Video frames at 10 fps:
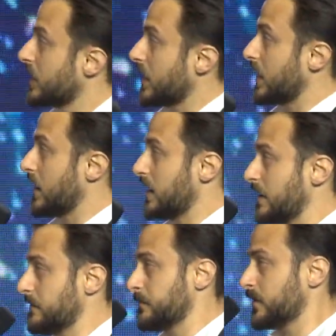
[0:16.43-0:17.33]

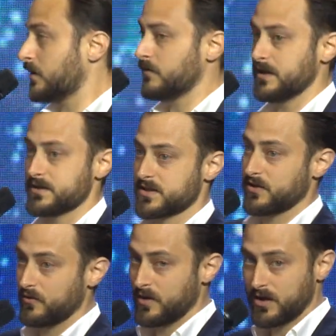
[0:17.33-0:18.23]
All right,
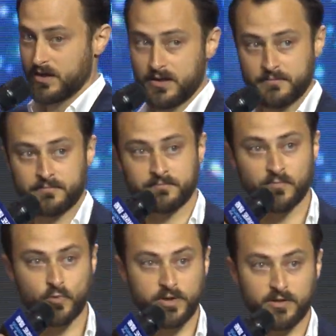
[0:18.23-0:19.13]
so
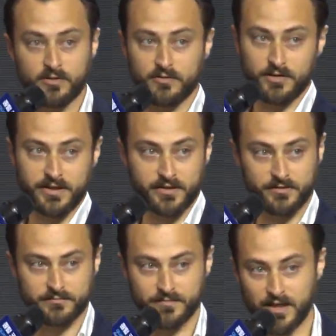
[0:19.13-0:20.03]
we are all
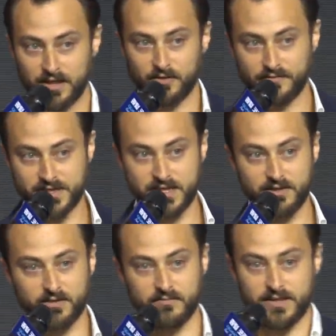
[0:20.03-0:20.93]
here, obviously,
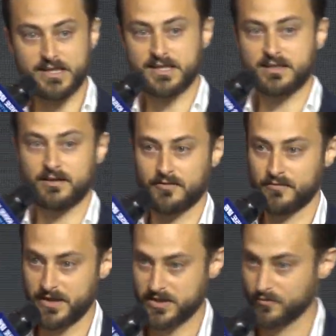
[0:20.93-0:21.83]
on a
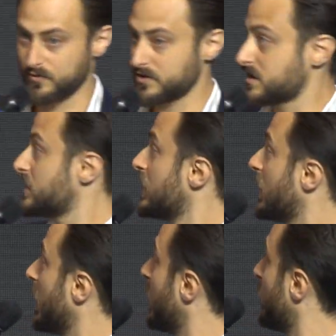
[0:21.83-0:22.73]
race towards
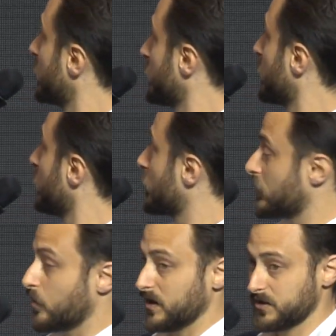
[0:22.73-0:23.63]
what we call
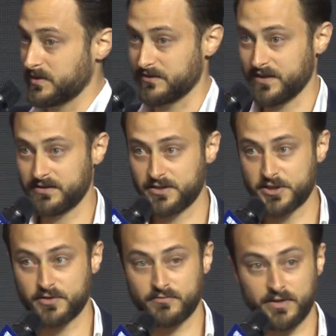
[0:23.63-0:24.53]
quantum
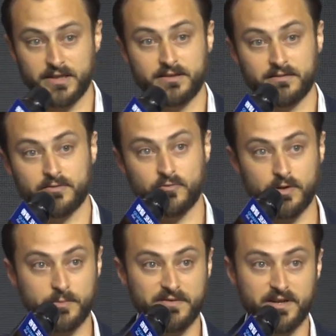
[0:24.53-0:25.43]
advantage, right?
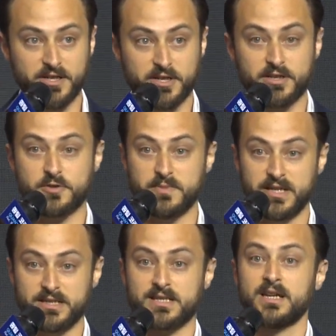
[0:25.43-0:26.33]
Quantum advantage
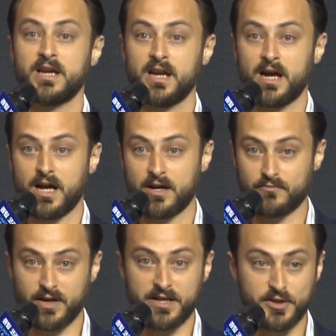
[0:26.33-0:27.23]
means
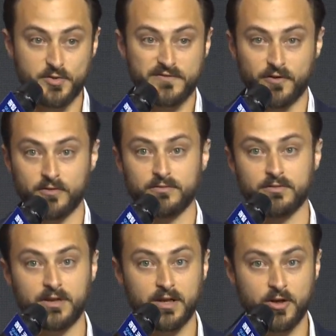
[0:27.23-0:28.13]
running useful
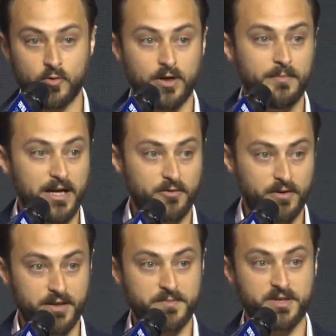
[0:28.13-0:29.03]
quantum
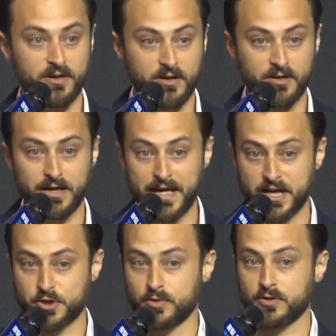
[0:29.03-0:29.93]
algorithms on
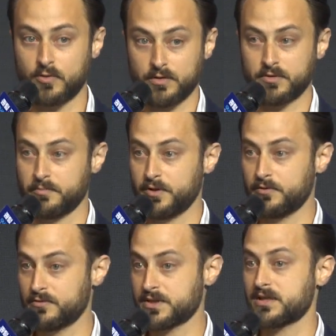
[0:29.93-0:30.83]
actual quantum
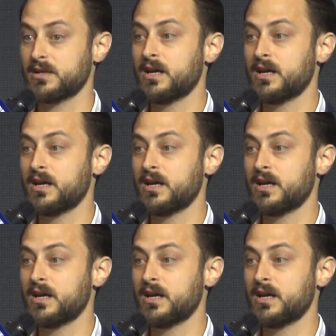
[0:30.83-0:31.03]
computers.